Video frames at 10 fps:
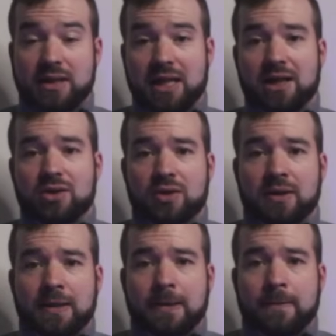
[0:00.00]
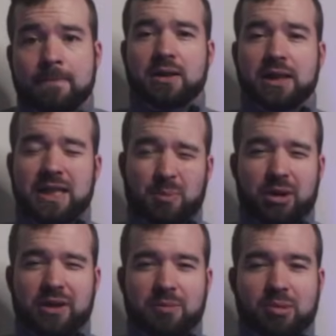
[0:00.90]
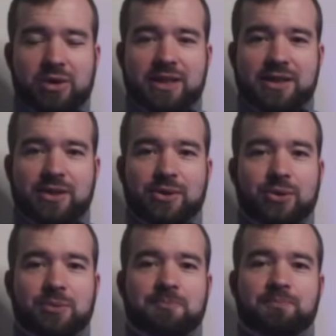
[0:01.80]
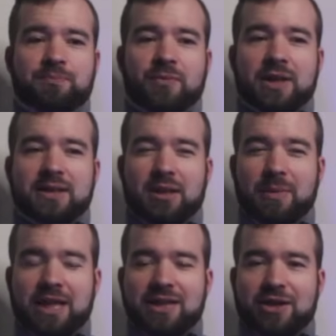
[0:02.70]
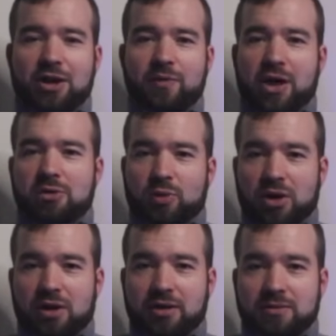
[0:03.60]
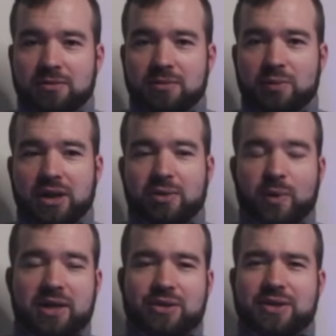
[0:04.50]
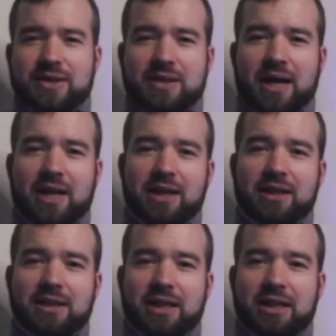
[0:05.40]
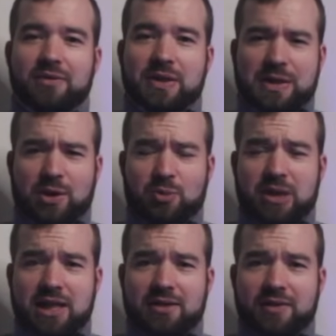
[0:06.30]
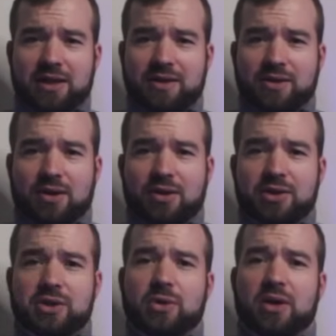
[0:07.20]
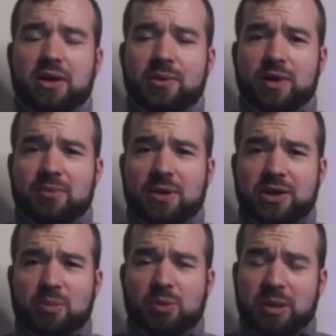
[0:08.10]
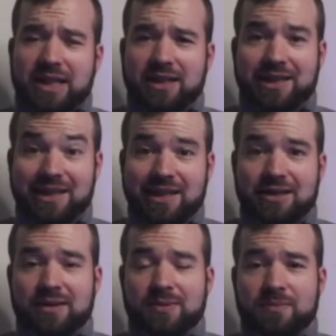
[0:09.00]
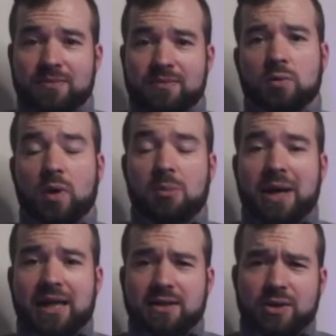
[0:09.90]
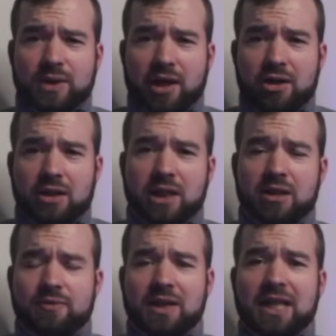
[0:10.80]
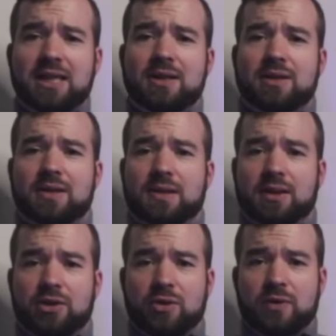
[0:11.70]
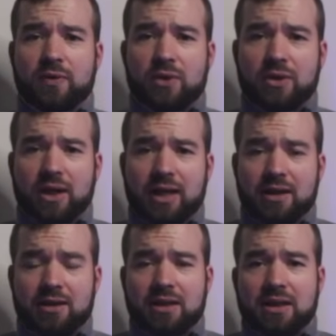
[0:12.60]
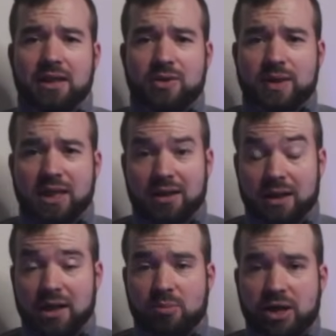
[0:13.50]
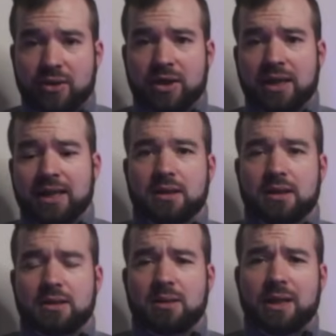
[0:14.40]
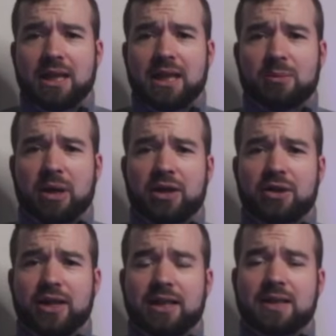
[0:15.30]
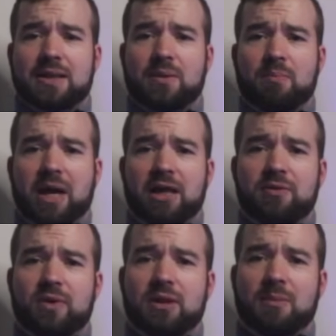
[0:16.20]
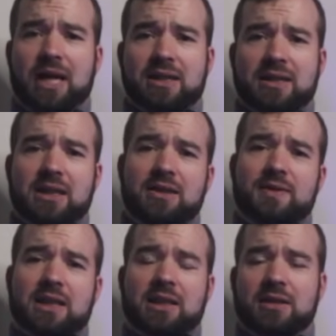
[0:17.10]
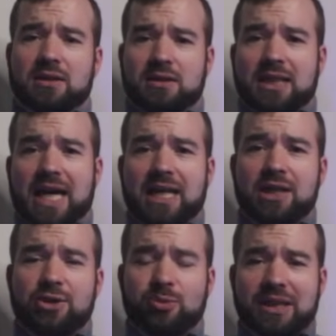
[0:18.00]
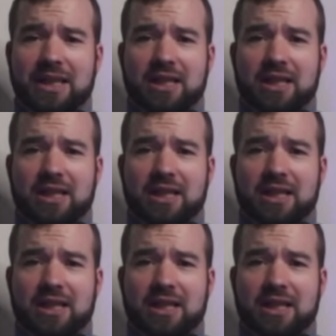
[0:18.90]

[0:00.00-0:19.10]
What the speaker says: stage. This partly points to something has gone very wrong with Western society if so many of us are struggling with much more basic needs. While Maslow's hierarchy of needs is useful and interesting to think about, something I like better is Manfred Max Neef's 10 human